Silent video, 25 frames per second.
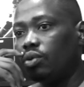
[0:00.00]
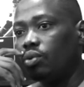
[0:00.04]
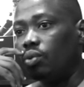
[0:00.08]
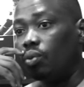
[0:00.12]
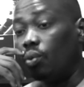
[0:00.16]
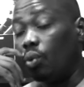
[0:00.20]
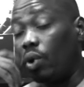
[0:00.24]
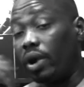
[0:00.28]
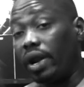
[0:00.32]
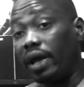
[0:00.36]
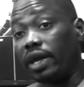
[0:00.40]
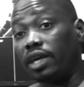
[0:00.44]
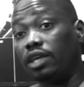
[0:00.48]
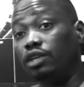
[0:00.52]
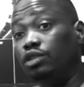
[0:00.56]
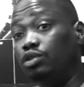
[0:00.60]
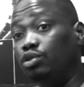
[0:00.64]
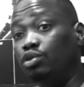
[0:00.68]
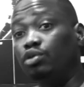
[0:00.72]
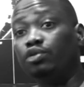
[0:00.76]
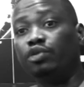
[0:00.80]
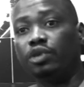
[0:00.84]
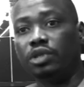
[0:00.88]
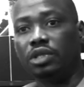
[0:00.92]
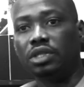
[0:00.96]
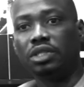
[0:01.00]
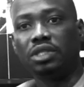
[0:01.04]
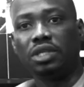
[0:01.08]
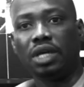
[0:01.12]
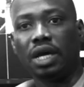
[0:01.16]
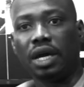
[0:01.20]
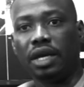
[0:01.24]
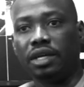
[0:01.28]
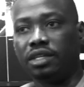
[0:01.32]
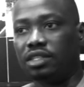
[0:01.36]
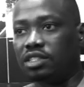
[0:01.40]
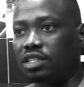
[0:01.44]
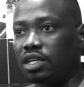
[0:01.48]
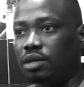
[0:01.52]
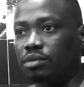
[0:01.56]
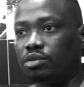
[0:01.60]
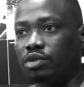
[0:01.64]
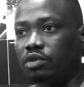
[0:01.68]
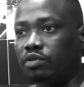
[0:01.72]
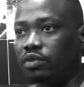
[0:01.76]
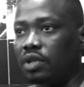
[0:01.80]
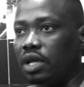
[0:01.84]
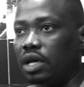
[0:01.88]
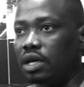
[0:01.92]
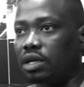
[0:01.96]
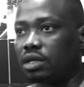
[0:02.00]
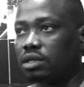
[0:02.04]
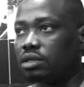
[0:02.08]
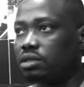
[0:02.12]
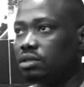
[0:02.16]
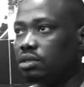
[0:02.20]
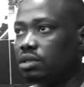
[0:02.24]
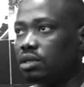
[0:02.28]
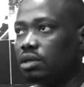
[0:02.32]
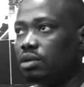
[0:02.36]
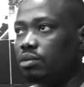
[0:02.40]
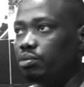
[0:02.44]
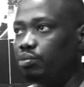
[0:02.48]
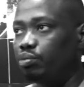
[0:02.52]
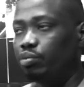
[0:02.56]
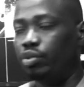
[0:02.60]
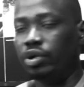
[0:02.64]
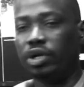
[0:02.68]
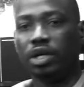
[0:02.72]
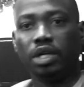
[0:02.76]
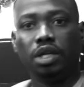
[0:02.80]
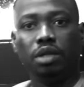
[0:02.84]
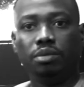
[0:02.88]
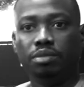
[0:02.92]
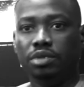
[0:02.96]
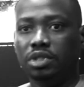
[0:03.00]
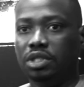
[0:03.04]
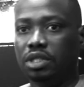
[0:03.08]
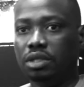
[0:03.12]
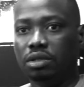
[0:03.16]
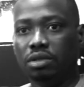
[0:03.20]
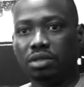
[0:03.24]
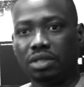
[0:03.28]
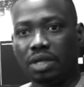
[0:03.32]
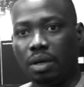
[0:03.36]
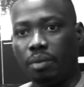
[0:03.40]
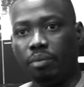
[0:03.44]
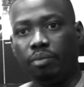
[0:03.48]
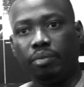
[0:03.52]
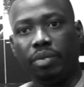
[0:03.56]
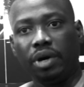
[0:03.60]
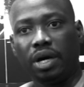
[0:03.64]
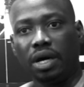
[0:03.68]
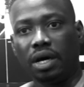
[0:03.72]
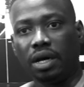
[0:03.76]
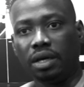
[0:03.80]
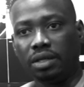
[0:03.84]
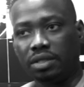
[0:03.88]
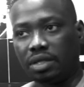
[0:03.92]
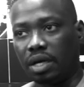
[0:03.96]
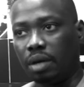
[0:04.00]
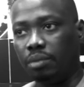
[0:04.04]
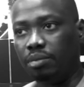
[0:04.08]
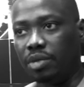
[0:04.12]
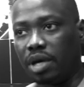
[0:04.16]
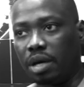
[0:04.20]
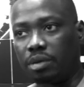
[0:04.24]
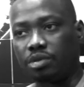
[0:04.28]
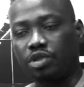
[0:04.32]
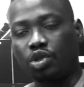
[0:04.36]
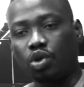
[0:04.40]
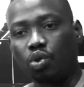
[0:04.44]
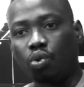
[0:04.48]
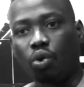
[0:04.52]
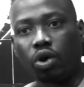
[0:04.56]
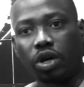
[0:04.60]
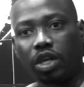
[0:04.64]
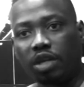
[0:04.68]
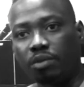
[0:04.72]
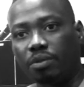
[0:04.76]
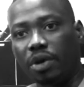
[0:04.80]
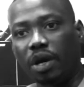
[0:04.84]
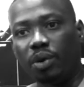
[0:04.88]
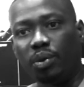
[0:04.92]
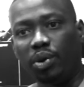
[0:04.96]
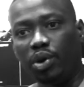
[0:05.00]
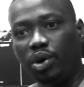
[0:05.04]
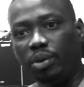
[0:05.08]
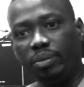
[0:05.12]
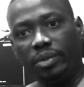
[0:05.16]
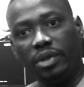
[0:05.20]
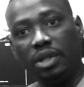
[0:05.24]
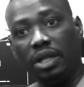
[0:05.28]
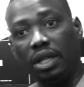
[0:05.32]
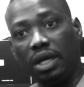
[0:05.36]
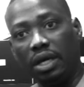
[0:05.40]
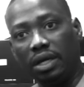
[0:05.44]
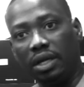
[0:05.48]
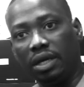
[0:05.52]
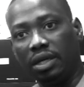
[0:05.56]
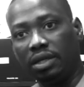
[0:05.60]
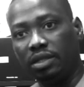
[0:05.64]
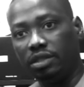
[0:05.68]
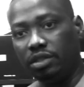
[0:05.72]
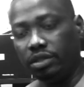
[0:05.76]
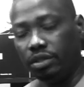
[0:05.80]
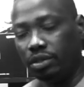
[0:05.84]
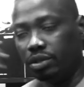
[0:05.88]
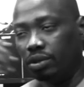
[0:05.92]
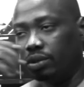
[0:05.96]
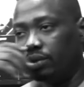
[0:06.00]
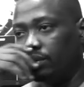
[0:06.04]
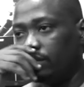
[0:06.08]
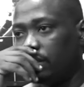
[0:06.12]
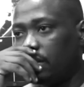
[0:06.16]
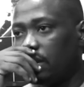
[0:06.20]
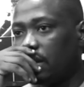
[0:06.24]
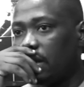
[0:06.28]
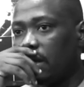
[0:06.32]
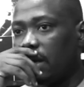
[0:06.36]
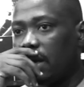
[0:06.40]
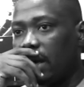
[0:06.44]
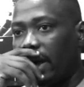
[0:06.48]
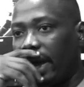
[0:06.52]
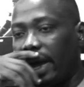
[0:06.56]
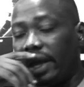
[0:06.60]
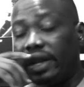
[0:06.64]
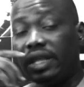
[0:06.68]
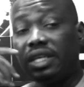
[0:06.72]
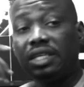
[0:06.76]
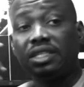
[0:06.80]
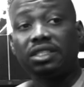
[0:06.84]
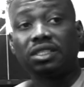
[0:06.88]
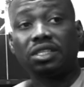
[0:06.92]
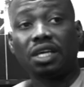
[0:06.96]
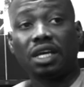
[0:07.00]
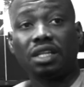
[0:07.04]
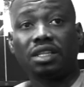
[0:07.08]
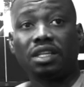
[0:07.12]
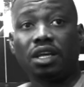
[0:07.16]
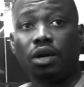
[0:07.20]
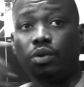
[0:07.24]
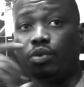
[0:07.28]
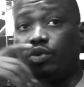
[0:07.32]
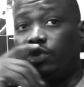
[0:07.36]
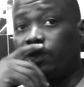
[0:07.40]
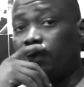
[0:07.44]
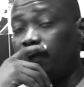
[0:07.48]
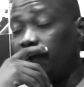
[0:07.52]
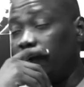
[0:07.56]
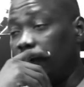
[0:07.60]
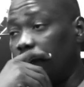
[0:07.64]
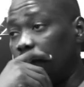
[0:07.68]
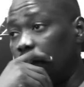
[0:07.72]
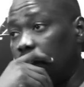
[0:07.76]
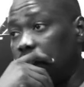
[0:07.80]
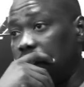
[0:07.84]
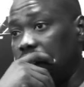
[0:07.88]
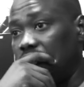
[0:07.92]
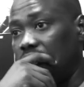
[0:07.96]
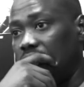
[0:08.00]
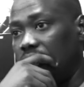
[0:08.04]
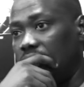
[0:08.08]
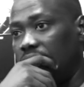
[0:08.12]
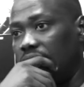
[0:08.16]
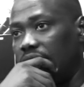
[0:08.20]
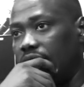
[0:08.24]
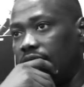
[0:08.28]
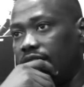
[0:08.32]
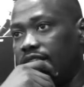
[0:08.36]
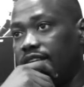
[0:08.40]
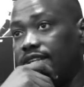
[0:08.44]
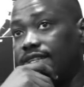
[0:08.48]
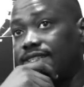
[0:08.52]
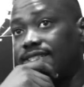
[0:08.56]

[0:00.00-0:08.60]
what I can do for this guy in terms of, like, bringing in deals and bags. I mean, I'm still working my way up the ladder, you know. And he sat down with me one day and he